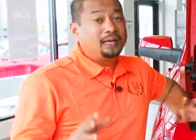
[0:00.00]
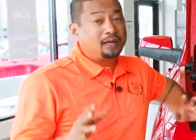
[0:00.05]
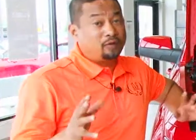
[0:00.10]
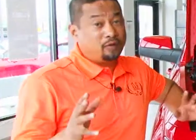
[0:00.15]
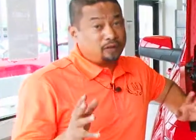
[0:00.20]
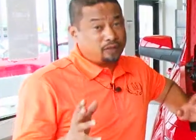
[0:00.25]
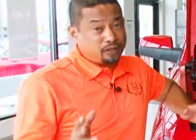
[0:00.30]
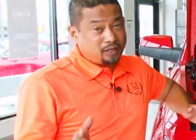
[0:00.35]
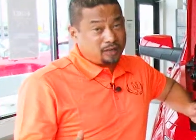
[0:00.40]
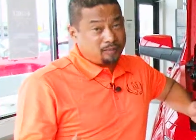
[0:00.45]

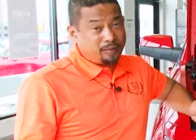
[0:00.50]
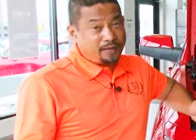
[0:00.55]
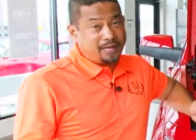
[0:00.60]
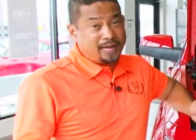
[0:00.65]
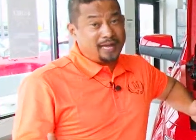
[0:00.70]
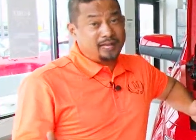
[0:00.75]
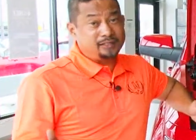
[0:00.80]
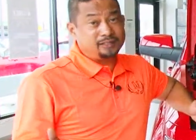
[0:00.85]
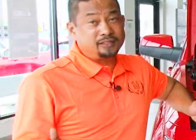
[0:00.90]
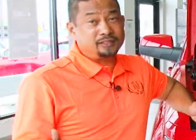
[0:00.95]
Want to talk about
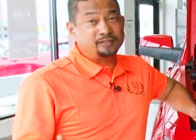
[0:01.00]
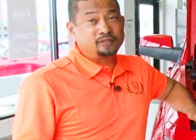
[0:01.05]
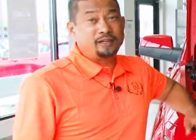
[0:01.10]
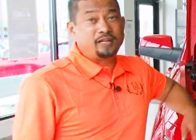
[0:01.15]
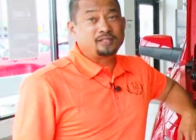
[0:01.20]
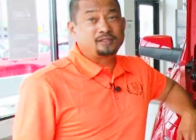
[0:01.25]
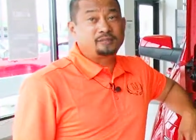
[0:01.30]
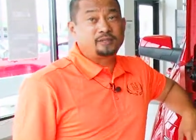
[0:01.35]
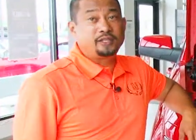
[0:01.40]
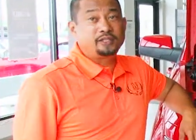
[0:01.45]
Allison
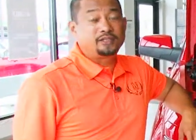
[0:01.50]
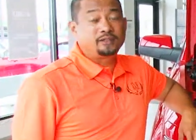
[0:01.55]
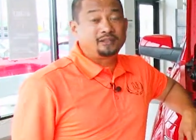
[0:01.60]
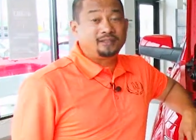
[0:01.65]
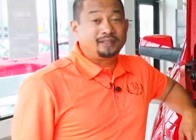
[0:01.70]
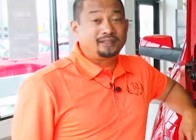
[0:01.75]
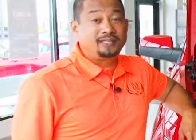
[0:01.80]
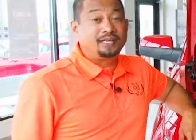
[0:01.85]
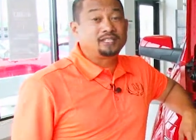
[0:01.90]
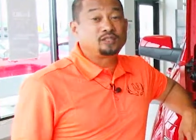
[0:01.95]
transmission?
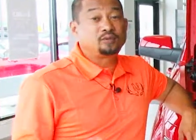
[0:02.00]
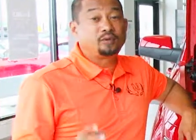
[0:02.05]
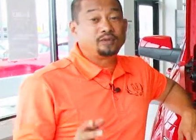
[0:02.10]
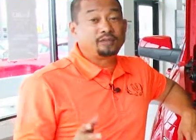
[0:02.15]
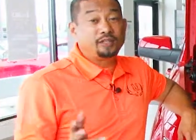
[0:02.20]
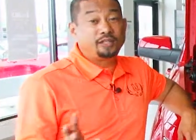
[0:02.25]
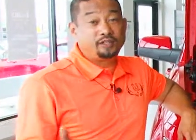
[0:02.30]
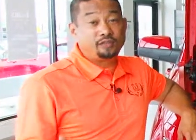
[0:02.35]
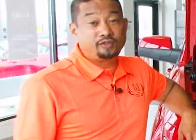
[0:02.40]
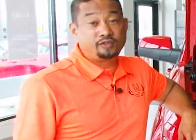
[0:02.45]
That's what
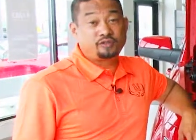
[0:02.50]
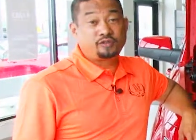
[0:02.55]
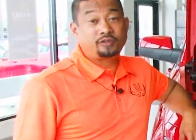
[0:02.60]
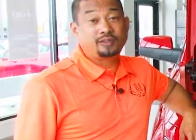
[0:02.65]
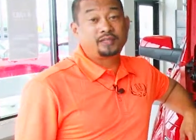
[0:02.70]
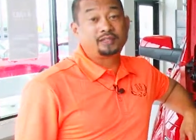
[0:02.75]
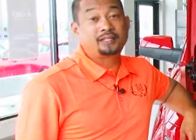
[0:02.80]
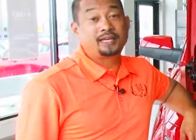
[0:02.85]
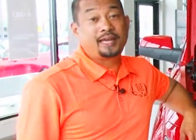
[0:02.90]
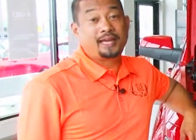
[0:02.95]
they use on
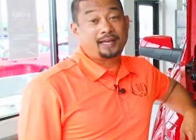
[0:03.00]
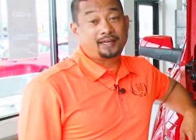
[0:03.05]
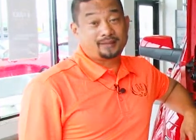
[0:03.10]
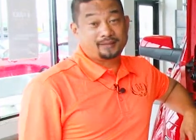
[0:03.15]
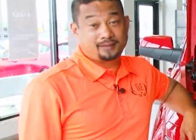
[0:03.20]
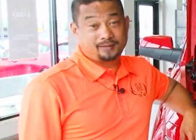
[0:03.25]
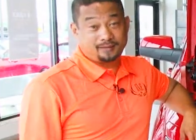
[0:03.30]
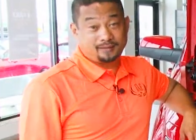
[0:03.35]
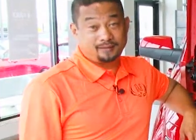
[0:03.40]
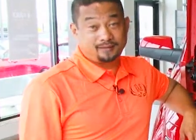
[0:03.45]
the
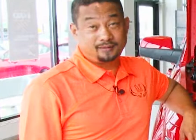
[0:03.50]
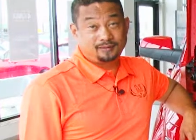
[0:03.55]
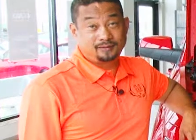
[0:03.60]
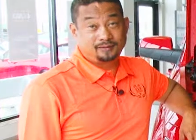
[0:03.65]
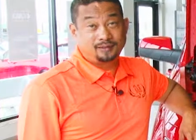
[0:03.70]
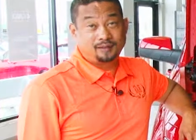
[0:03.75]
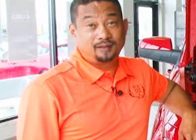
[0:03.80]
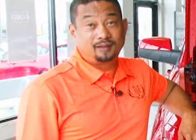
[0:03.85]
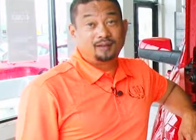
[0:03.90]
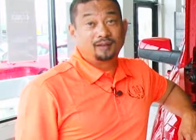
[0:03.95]
tanks
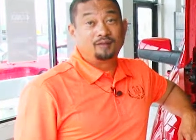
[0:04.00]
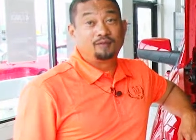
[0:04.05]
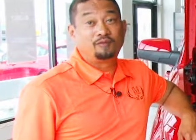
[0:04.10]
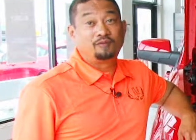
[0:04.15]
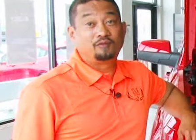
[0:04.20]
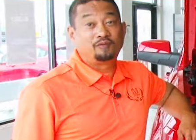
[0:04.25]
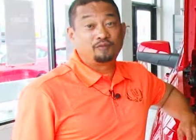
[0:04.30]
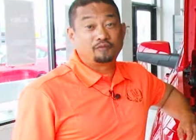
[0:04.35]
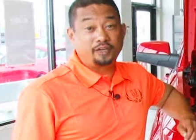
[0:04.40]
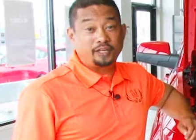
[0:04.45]

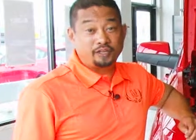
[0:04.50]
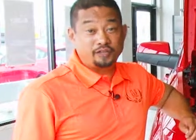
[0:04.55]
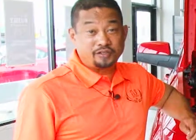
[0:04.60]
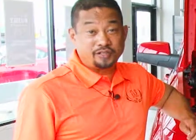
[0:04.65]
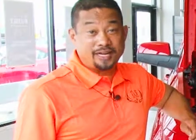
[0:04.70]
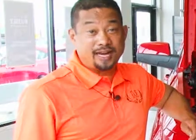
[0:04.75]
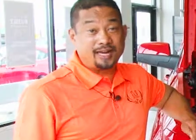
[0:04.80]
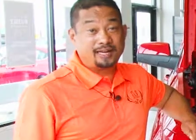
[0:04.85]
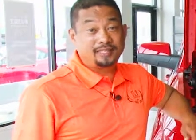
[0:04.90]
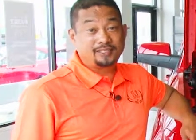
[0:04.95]
for the
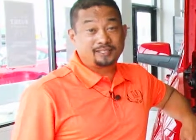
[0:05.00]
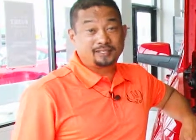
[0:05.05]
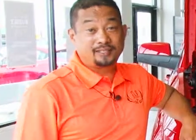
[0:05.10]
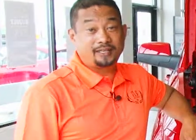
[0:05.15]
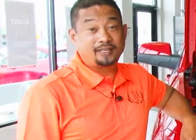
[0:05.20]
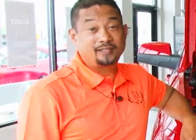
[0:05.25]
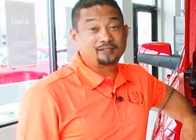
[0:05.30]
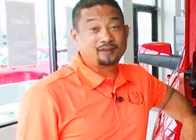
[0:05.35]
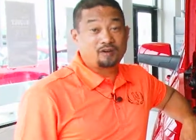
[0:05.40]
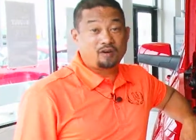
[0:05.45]
United
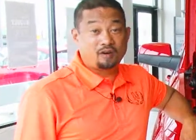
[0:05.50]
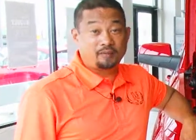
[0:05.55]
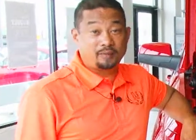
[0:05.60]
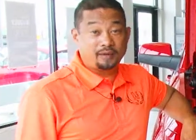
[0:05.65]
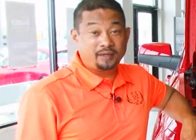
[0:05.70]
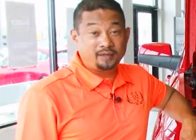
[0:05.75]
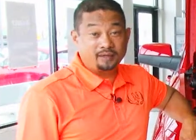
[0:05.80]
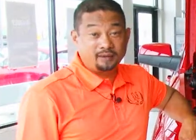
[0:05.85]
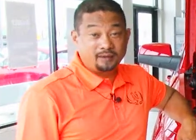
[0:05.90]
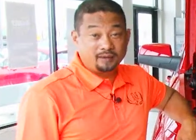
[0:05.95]
States
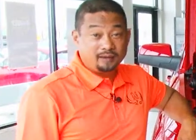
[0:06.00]
Army.